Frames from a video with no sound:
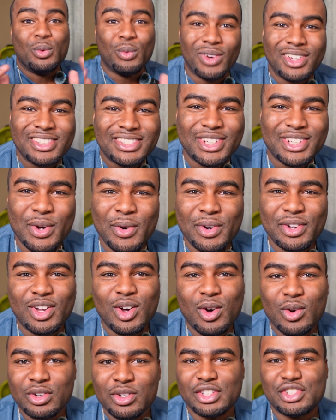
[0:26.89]
What's going
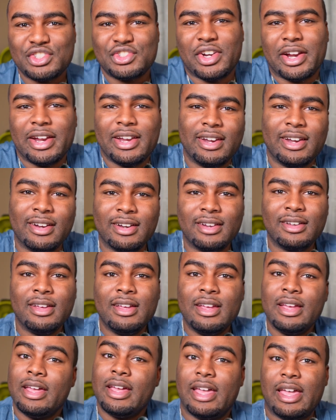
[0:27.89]
on? It's Trey here,
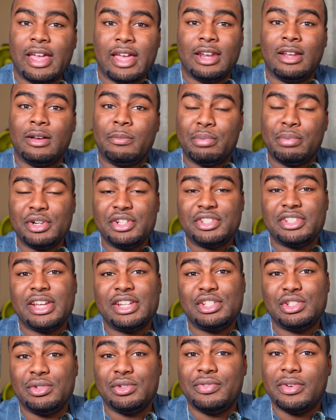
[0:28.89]
and I
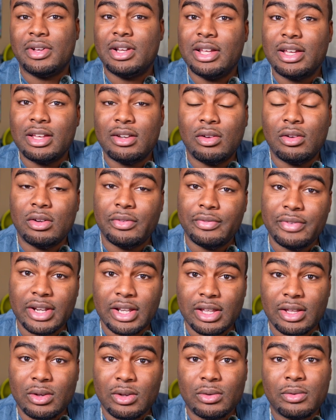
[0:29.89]
appreciate you for clicking on the
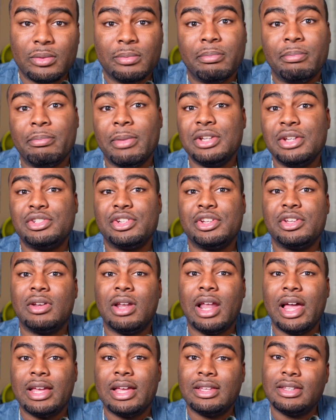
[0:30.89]
video. Make sure you
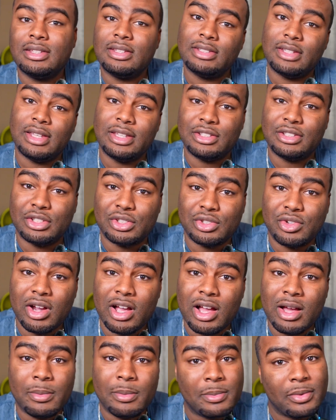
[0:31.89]
like and
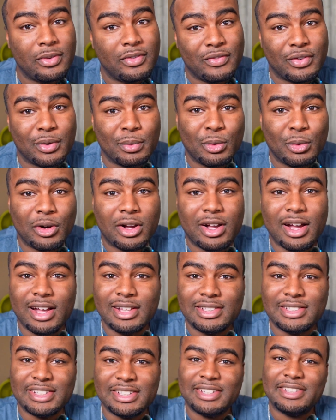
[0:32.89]
subscribe for more
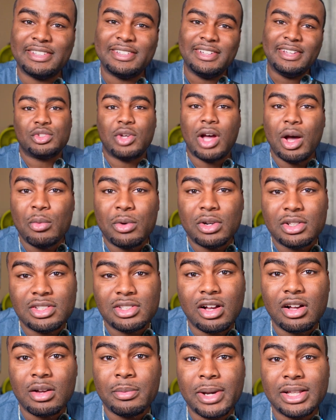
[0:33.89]
content. So I want to
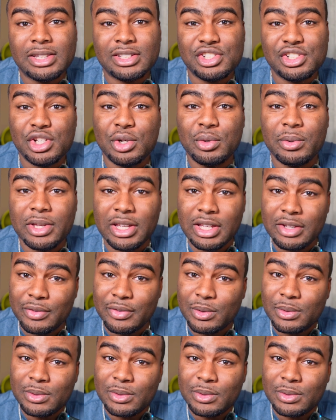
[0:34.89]
talk about the show Evil,